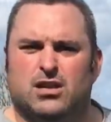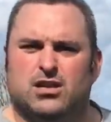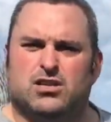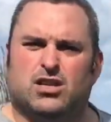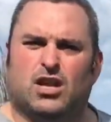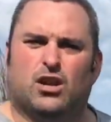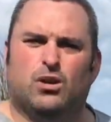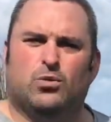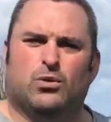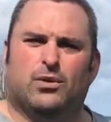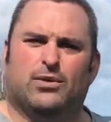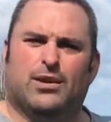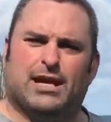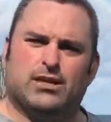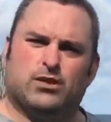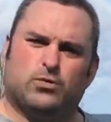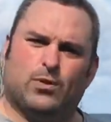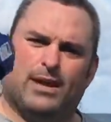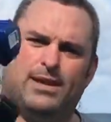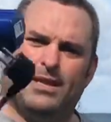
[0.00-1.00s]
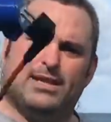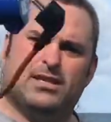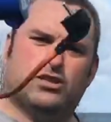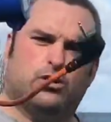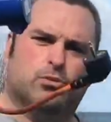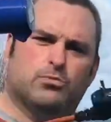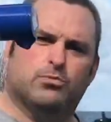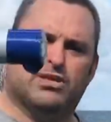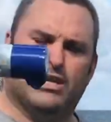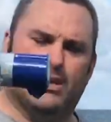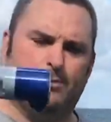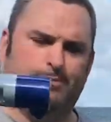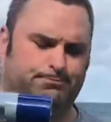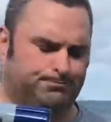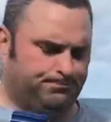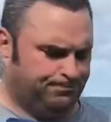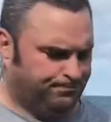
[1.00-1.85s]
So that's where this comes in.